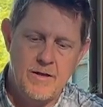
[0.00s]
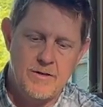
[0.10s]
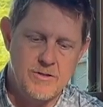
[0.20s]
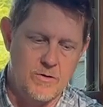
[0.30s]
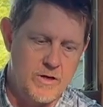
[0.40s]

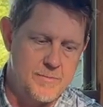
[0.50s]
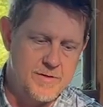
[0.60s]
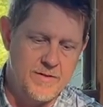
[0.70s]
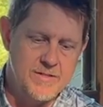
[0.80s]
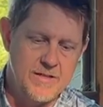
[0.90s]
So it comes
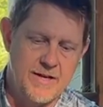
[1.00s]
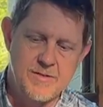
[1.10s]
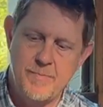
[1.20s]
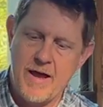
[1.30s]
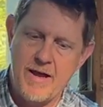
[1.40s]
in this
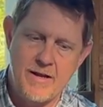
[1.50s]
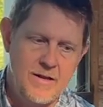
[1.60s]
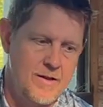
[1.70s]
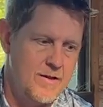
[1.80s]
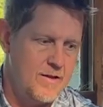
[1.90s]
nice bag
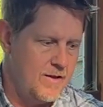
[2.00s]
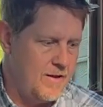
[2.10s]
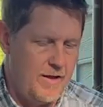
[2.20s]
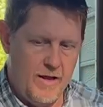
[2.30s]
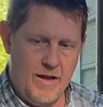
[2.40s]

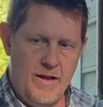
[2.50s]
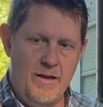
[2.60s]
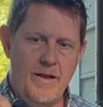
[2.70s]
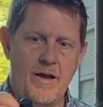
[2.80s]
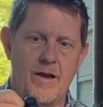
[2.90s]

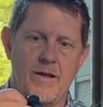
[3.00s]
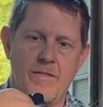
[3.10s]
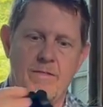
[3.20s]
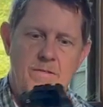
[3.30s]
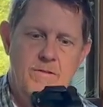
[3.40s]
and uh,
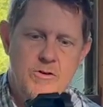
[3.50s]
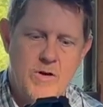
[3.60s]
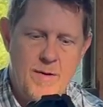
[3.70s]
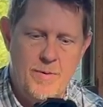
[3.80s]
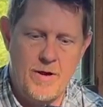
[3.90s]
the
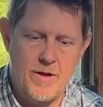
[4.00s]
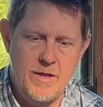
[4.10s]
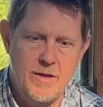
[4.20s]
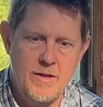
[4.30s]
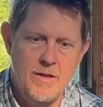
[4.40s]
tripod
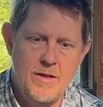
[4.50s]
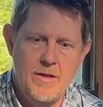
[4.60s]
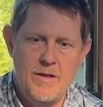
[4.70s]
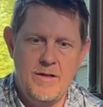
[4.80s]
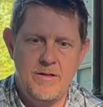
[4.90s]

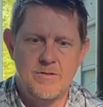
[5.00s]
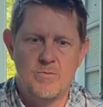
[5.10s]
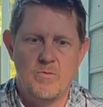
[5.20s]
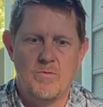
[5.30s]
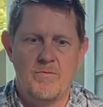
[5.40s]
is
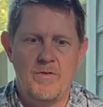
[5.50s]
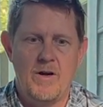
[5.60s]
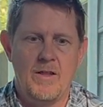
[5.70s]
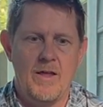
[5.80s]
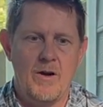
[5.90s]

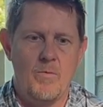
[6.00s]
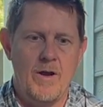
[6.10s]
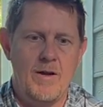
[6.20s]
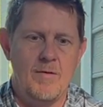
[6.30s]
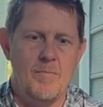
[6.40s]
very
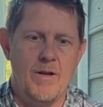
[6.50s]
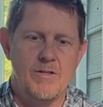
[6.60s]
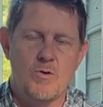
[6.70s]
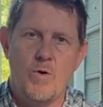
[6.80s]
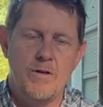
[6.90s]
lightweight, but
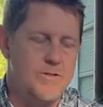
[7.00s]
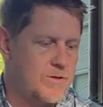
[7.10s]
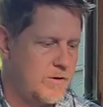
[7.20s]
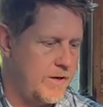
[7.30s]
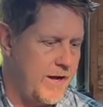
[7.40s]
it's quite
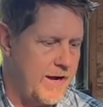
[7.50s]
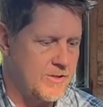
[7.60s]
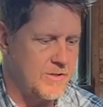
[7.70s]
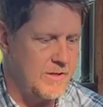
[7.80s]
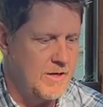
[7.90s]
sturdy
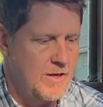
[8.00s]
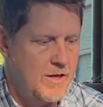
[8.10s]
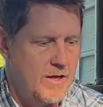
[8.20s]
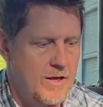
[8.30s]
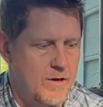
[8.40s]
actually.
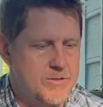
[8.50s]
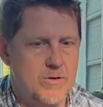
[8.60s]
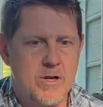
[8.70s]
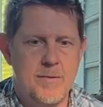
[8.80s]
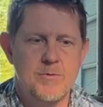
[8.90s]
It also
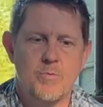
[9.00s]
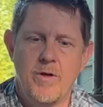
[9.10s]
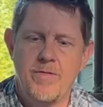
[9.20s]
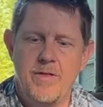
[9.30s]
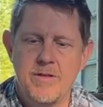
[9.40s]
comes
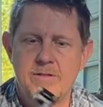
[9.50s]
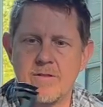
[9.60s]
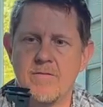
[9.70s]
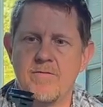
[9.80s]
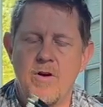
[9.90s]
with this
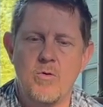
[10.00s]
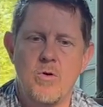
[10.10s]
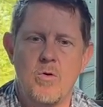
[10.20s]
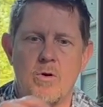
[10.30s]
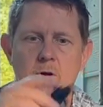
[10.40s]
phone
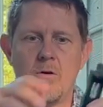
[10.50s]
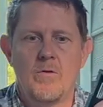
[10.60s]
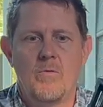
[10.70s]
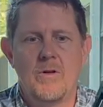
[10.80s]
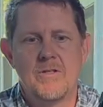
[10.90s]
holder,
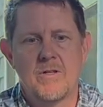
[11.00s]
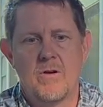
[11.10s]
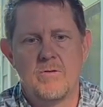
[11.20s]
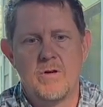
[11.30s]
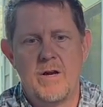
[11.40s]
which
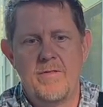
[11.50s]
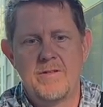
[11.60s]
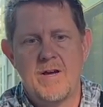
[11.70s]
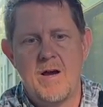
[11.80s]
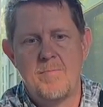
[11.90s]
goes right in the
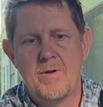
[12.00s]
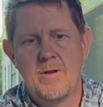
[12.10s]
top,